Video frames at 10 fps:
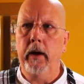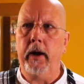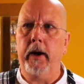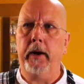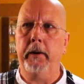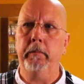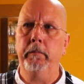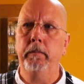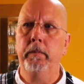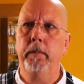And
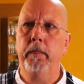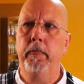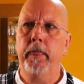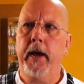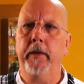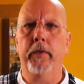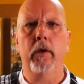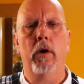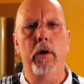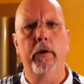the
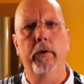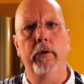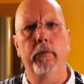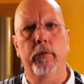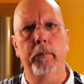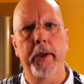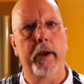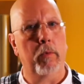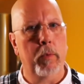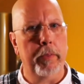longer you ferment
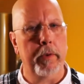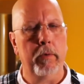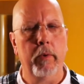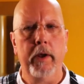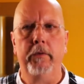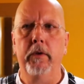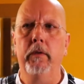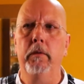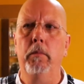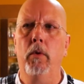it within
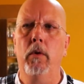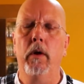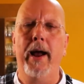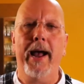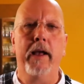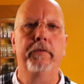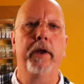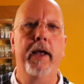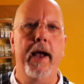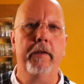reason, the more
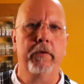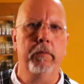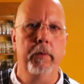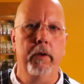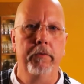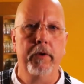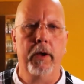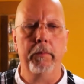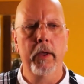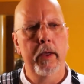acetic acid builds
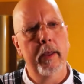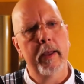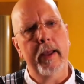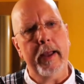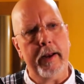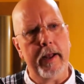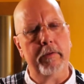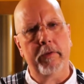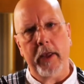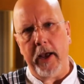up. And
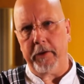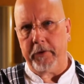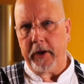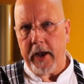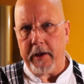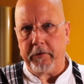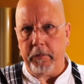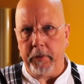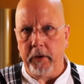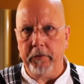as the acetic
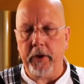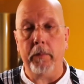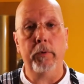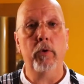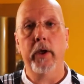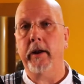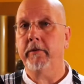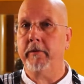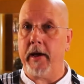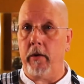acid builds up, you get a
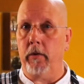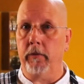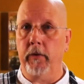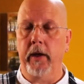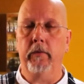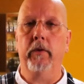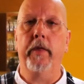sour flavor.